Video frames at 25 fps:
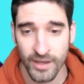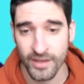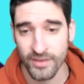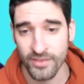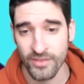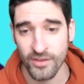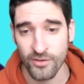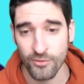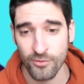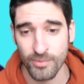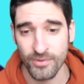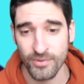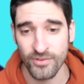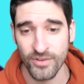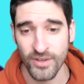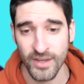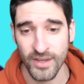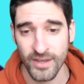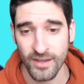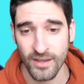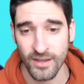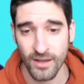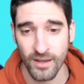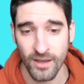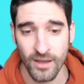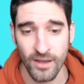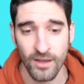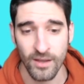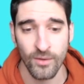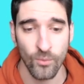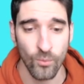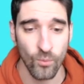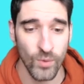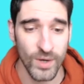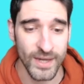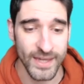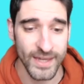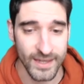this particular
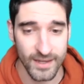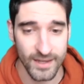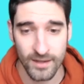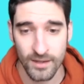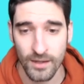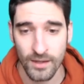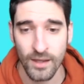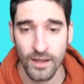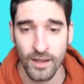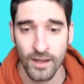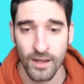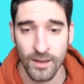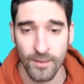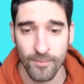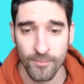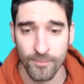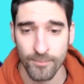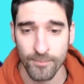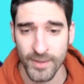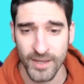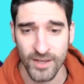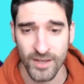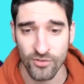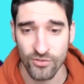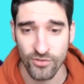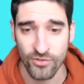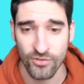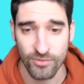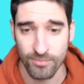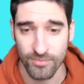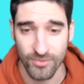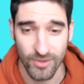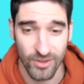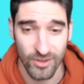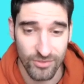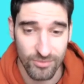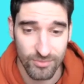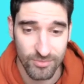week because
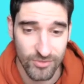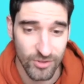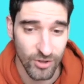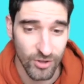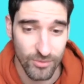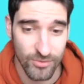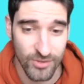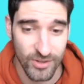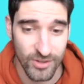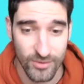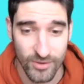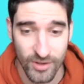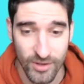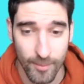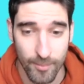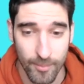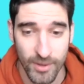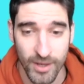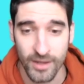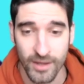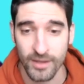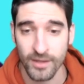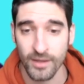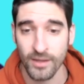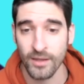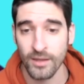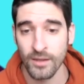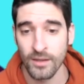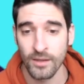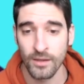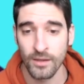the top teams are playing.